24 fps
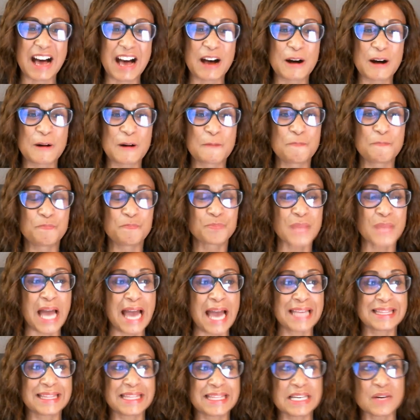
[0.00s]

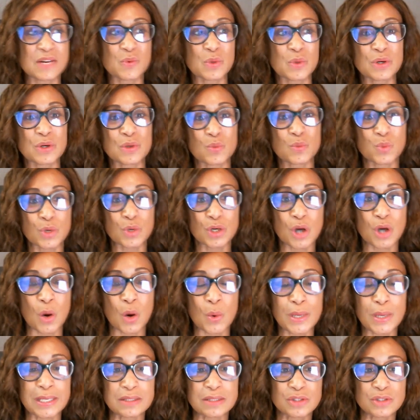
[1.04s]
I think we're
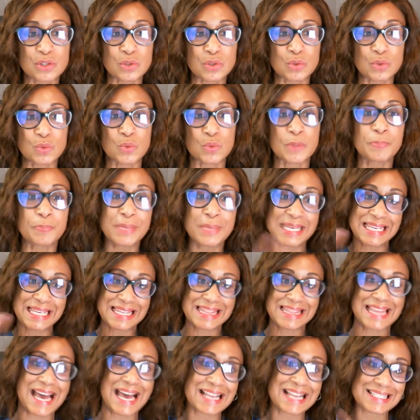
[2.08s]
going to
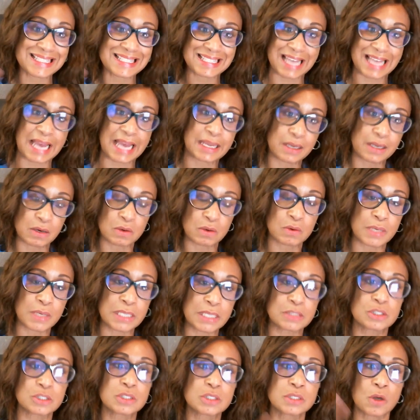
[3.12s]
repeat that cycle
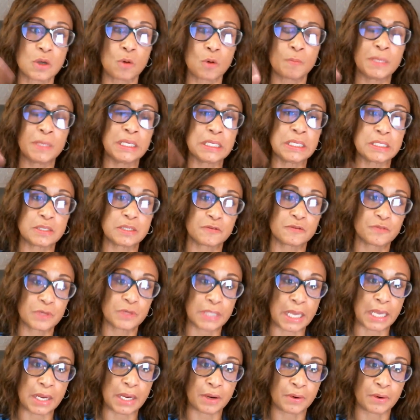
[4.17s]
in so many
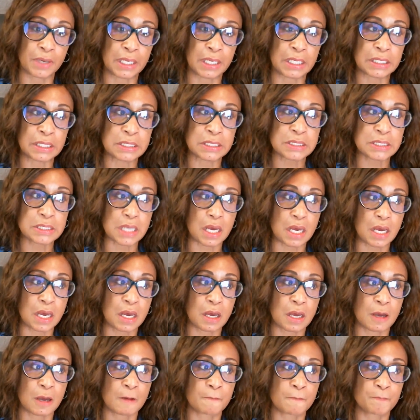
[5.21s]
different areas.
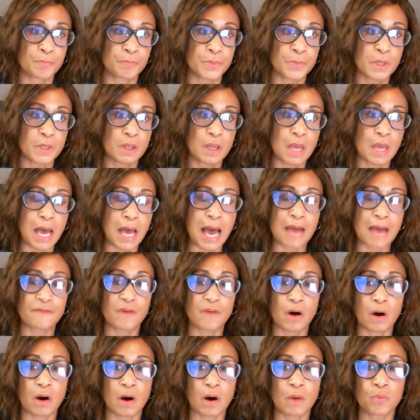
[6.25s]

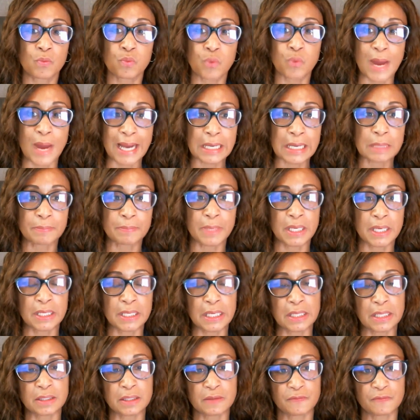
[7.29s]
I'd
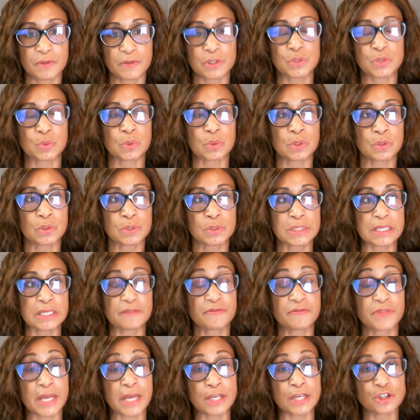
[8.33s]
recommend individuals,
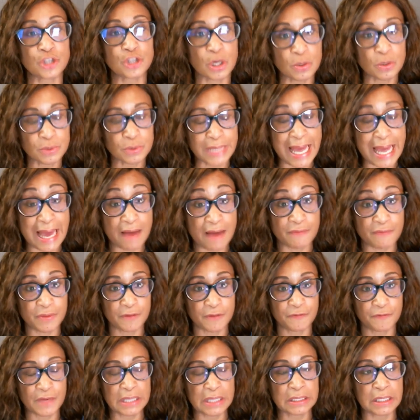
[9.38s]
if they don't have
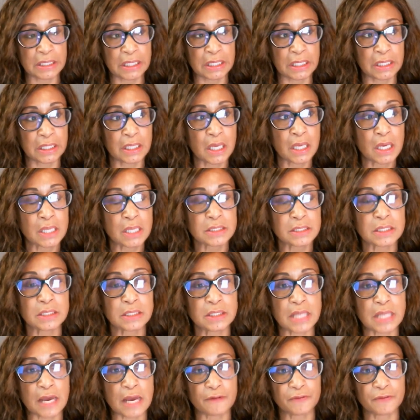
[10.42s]
the funding,
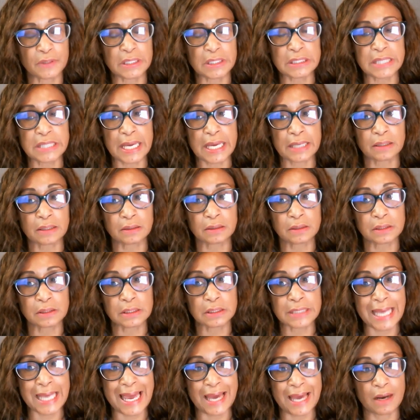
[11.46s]
to definitely take a
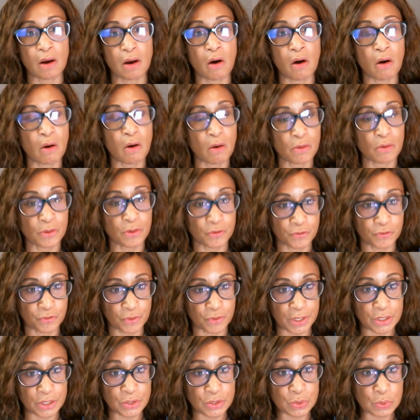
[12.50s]
look at all the
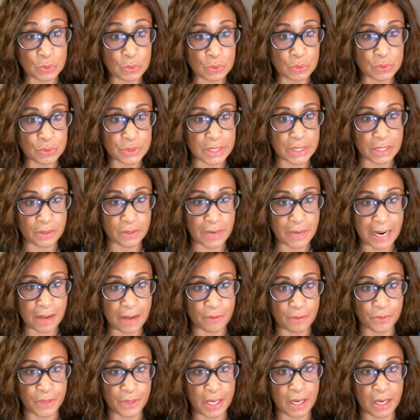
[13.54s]
free tools that are
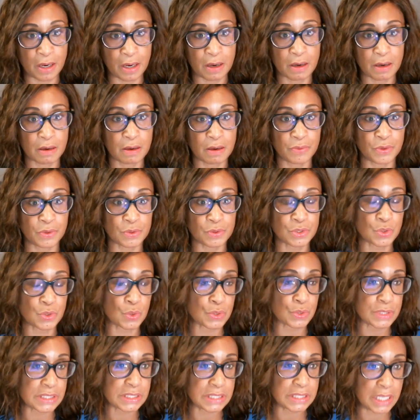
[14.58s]
out there. There's
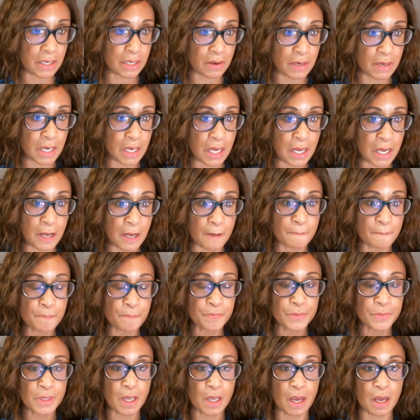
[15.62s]
Coursera,
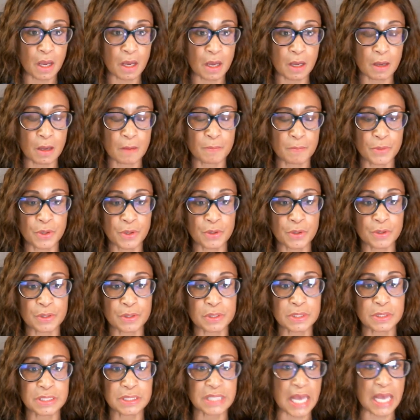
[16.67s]

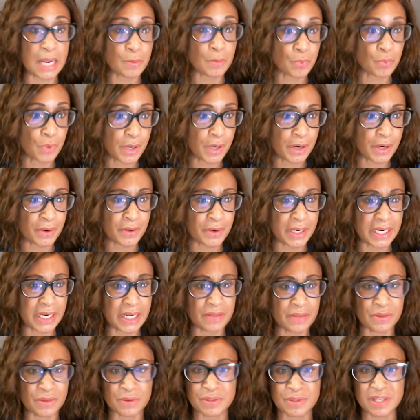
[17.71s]
there's
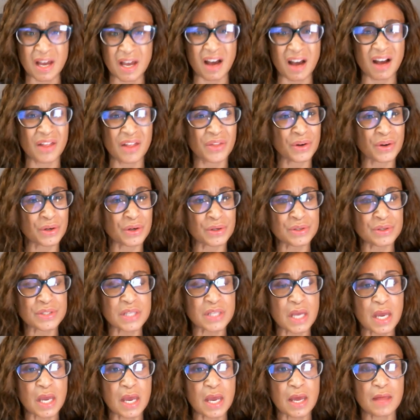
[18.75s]
Cybrary, and there's
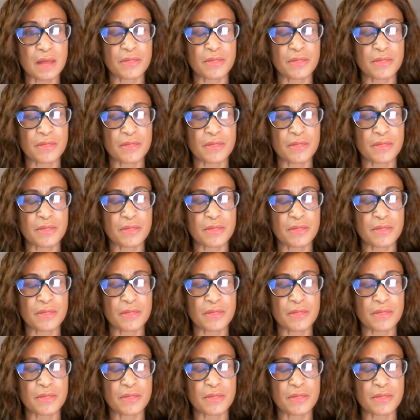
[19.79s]
others